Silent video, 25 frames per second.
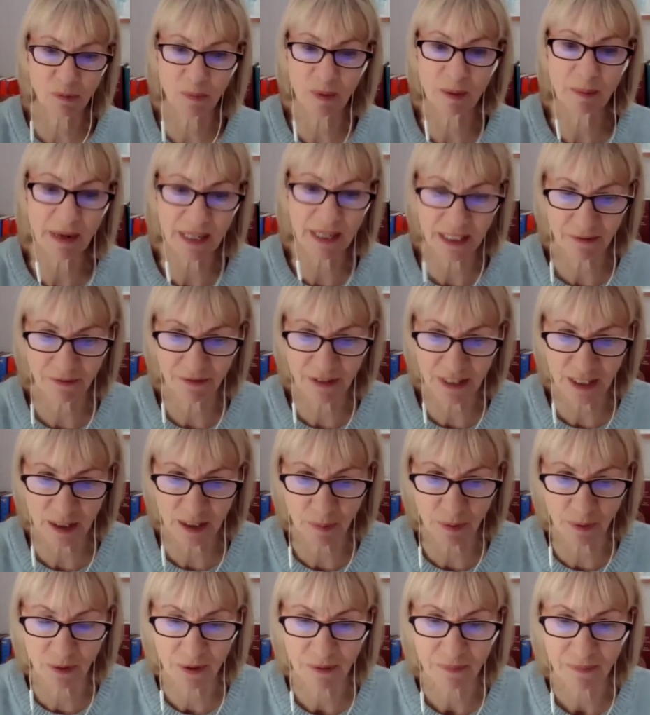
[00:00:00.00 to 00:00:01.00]
be made
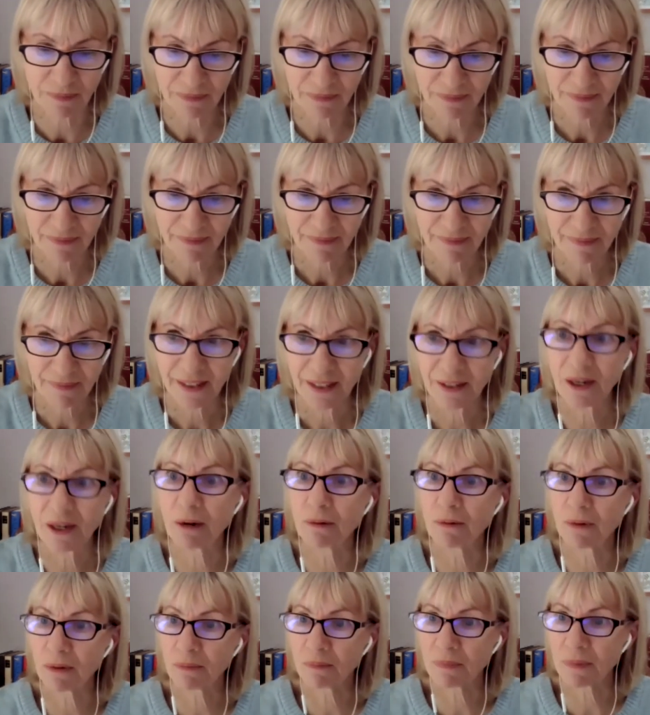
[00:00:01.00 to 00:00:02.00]
invisible you
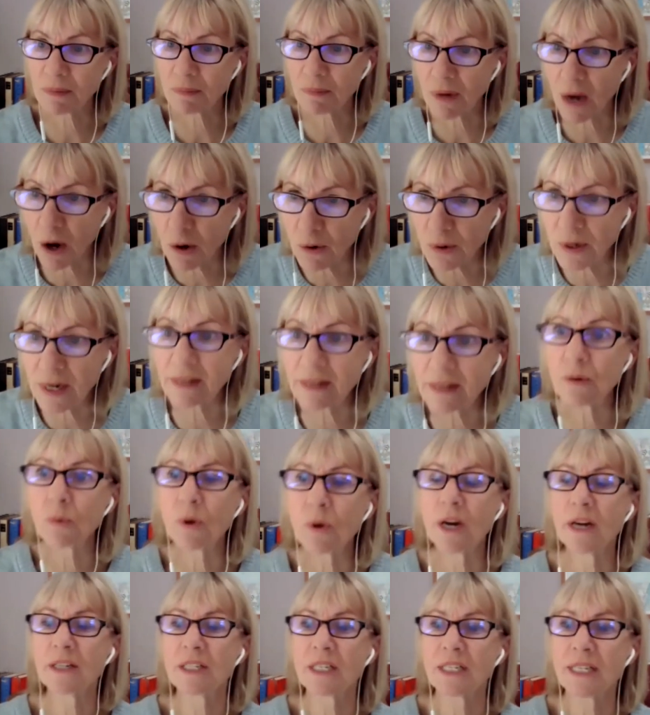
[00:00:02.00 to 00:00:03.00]
know owning the
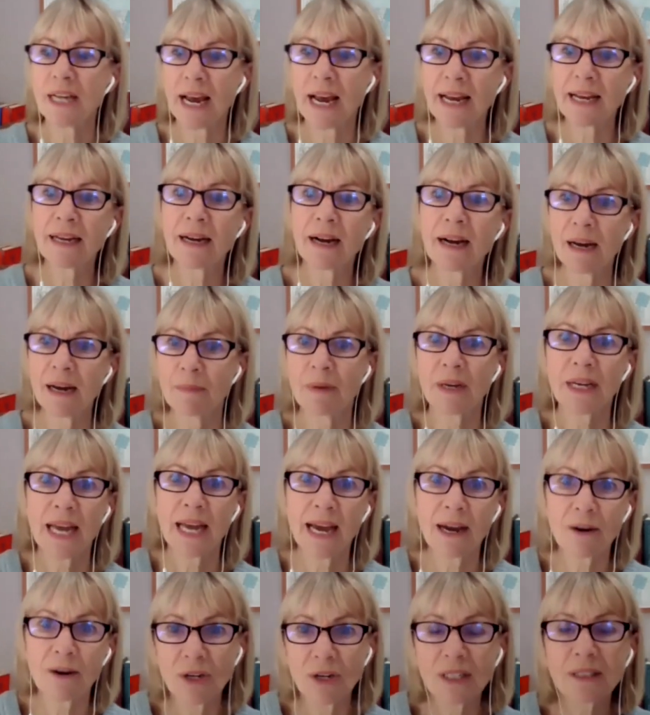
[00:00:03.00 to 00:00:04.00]
word saying i'm a
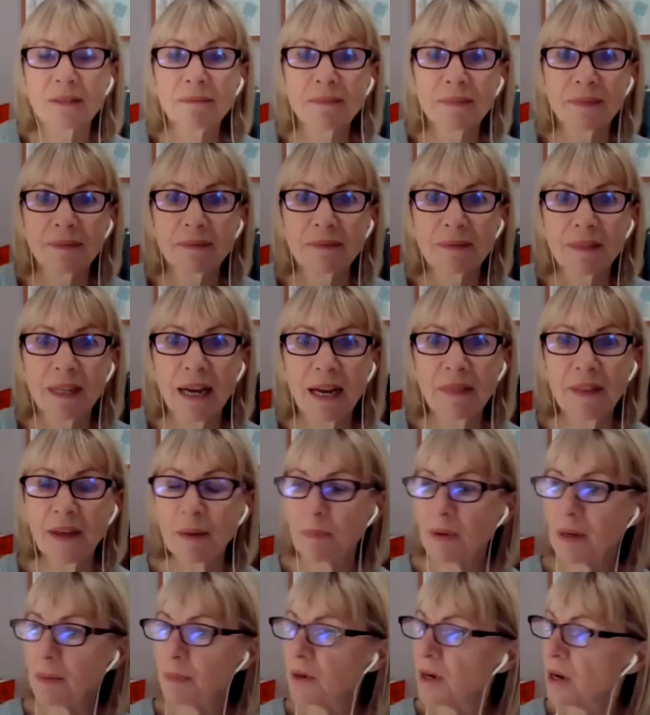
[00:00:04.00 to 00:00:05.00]
carer and then
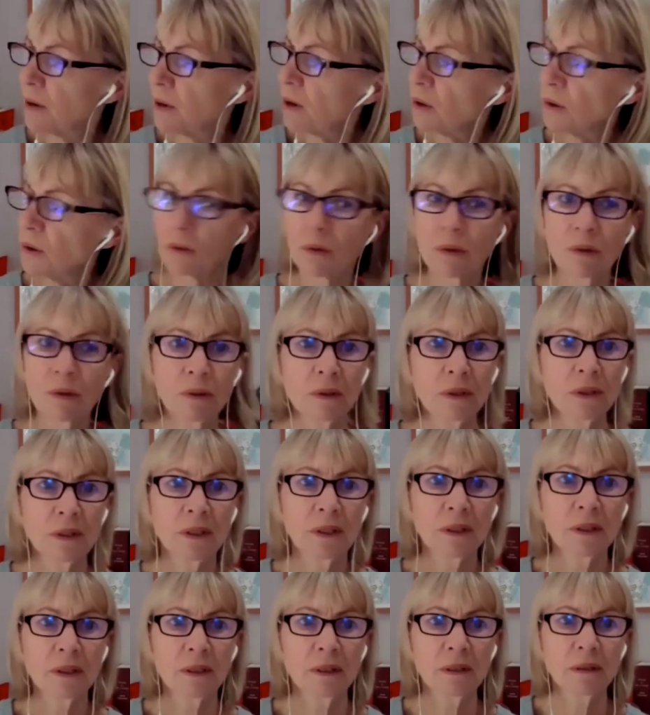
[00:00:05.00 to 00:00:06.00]
people go oh
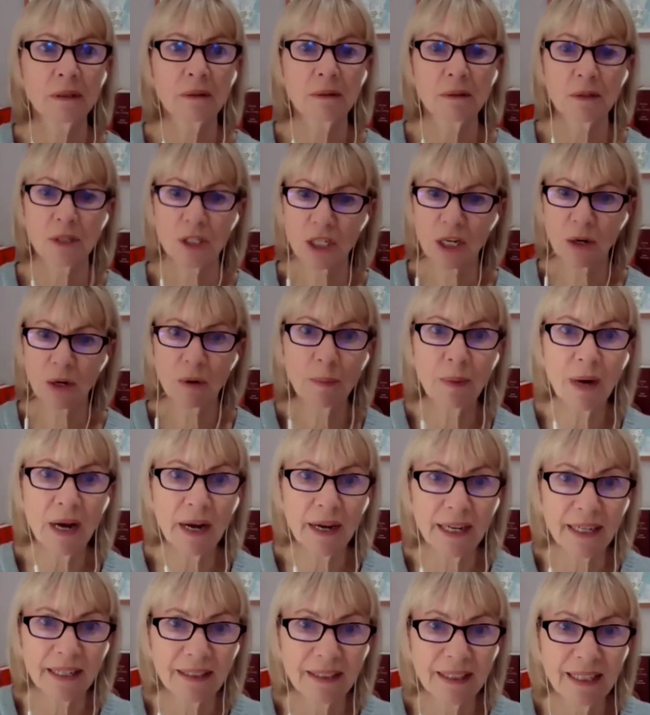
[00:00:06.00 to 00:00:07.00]
so am
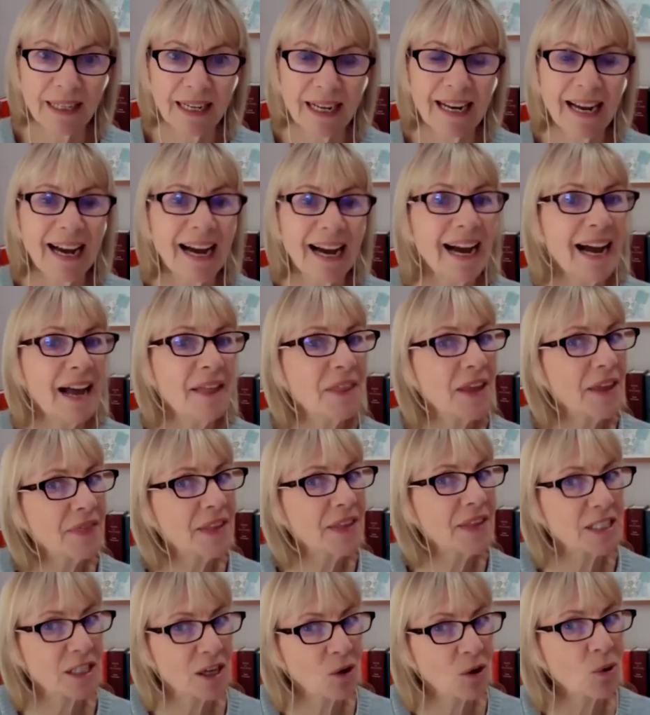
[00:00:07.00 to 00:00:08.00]
i and then
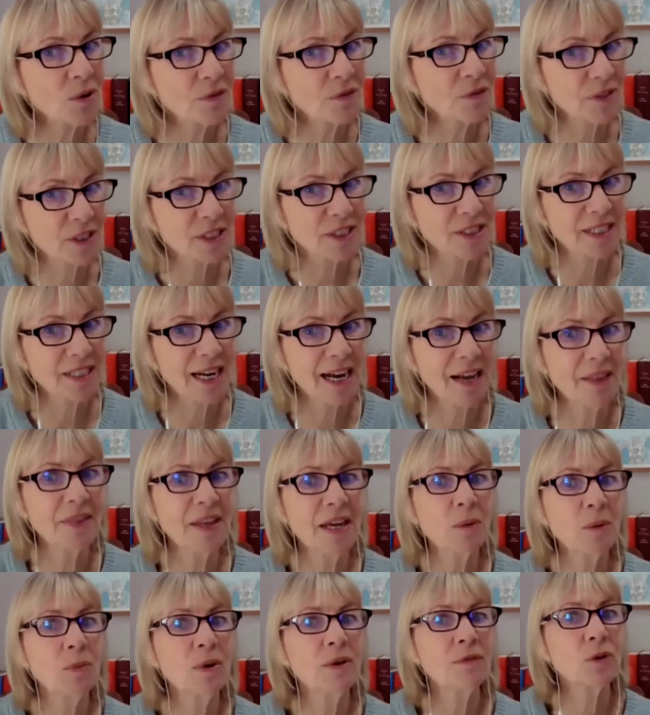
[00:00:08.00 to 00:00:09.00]
there's a lot of us and
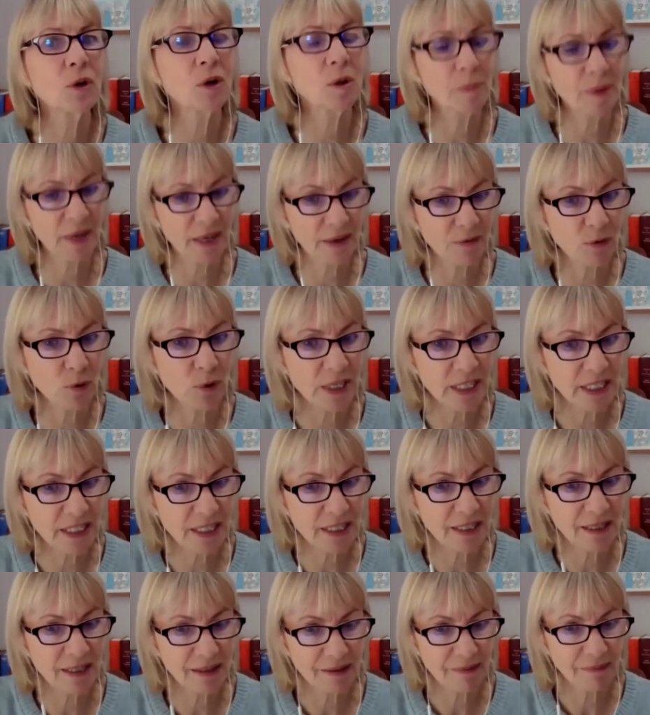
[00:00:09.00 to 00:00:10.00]
then we've got a bigger voice
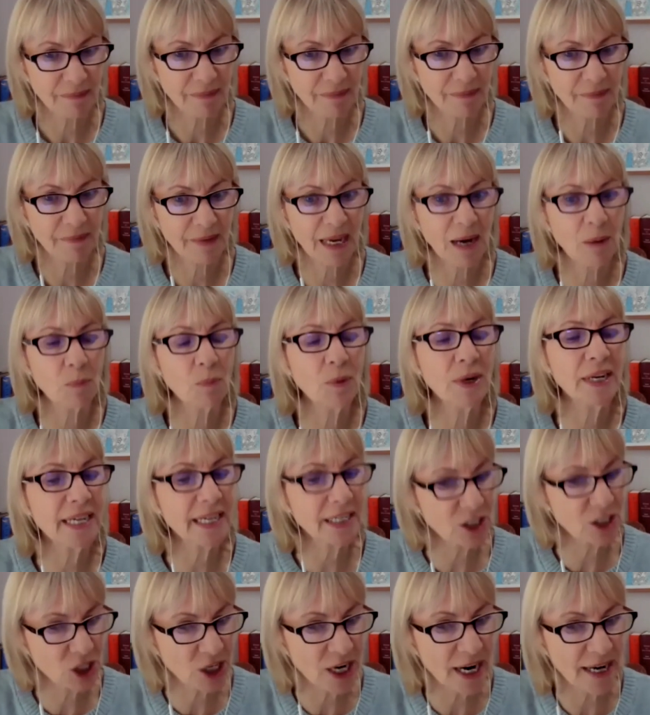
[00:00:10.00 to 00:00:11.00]
and we
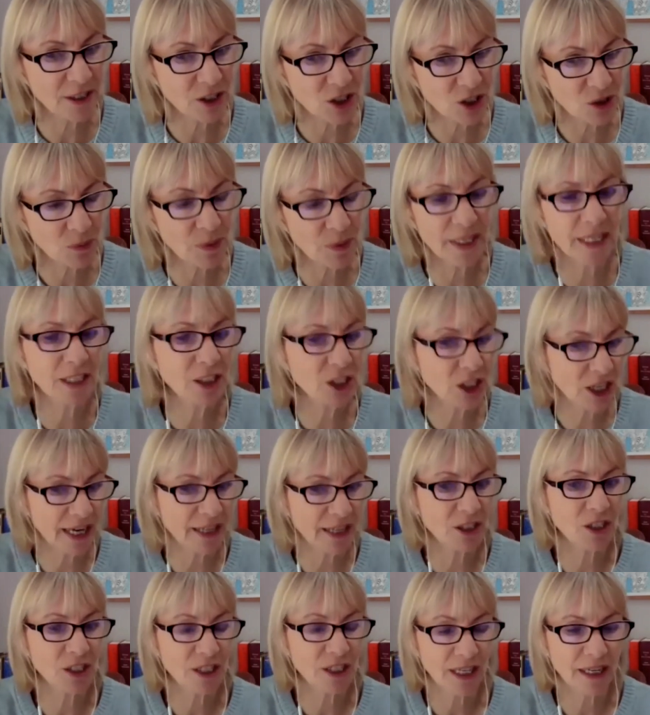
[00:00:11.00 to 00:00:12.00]
need change we need
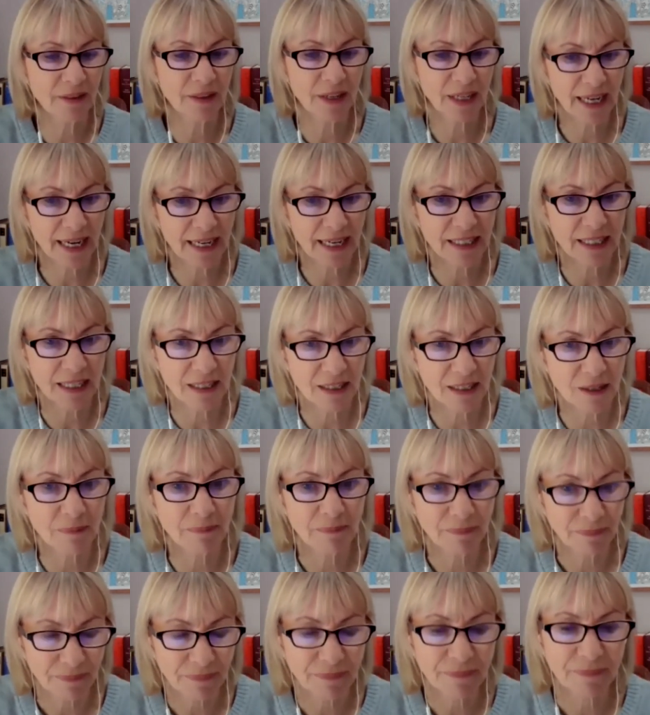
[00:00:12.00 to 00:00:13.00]
change in the care system
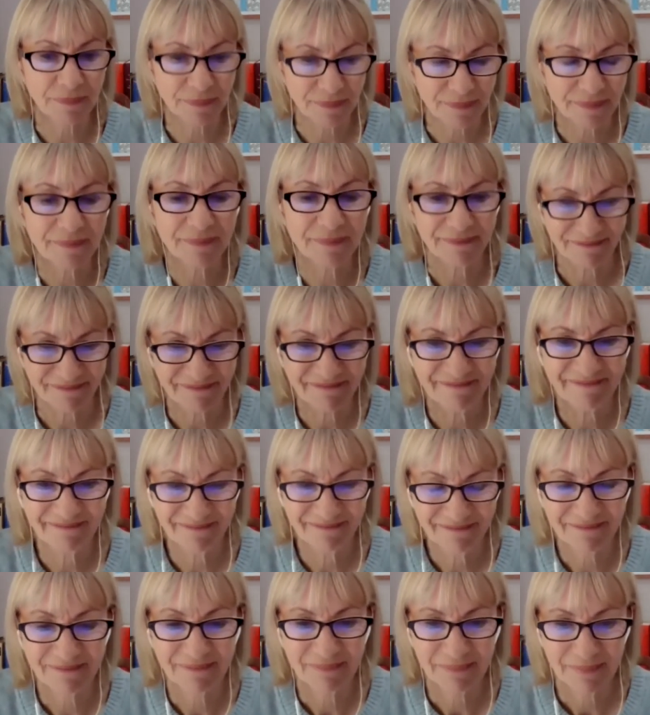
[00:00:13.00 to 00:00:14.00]

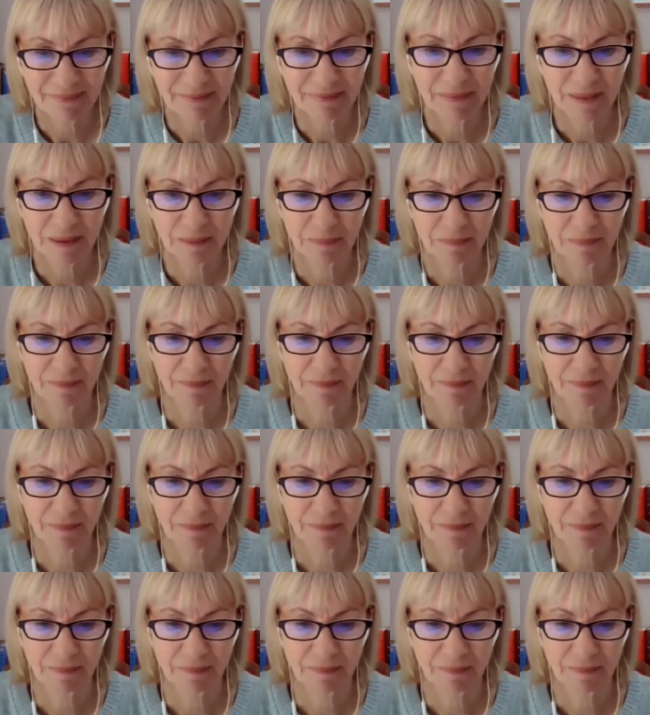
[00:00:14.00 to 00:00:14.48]
we do